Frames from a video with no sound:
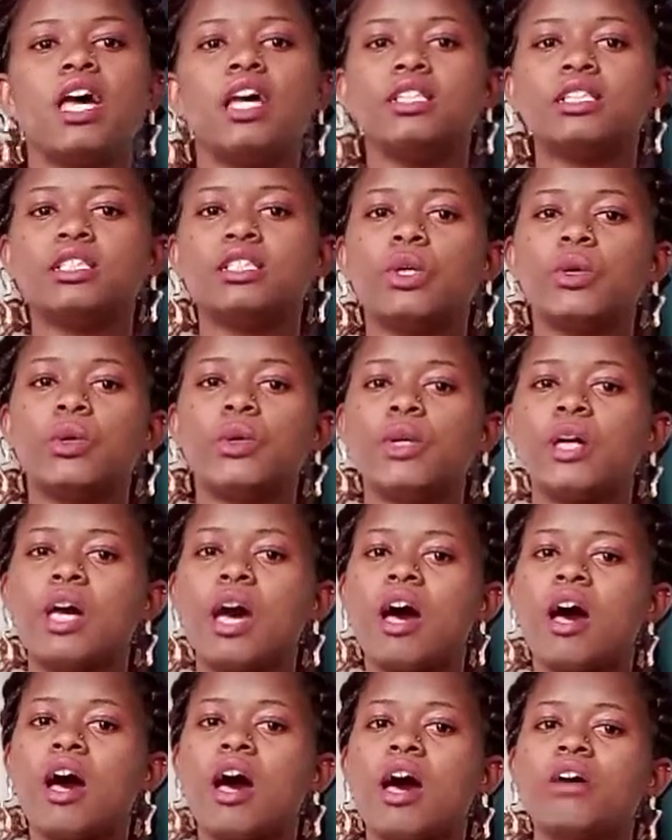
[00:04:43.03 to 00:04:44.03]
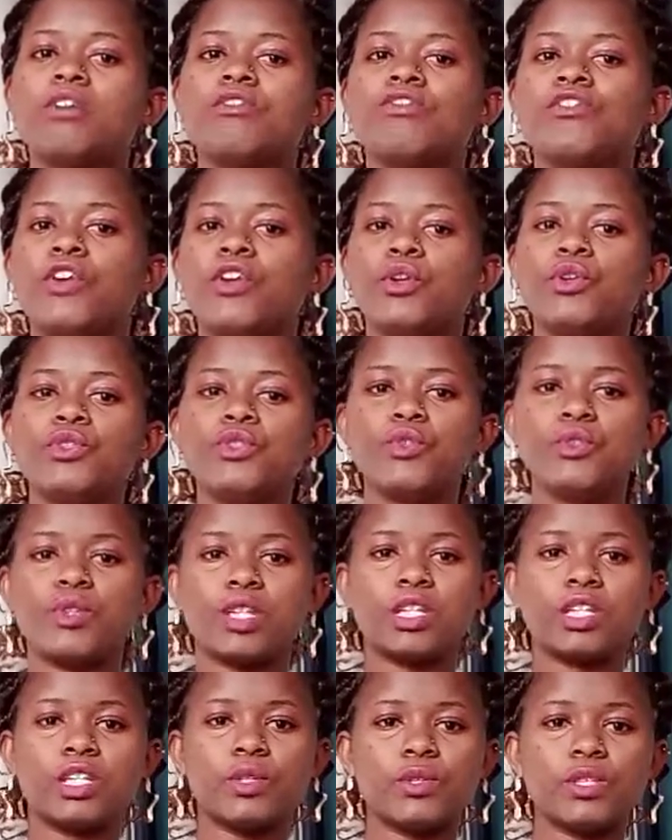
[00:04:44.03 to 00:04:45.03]
So for you to
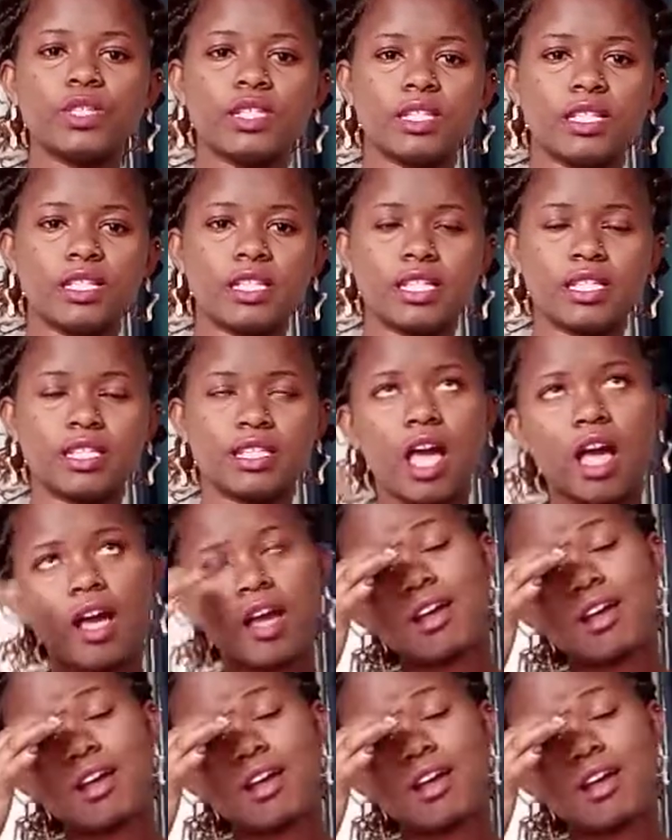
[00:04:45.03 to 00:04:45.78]
reduce these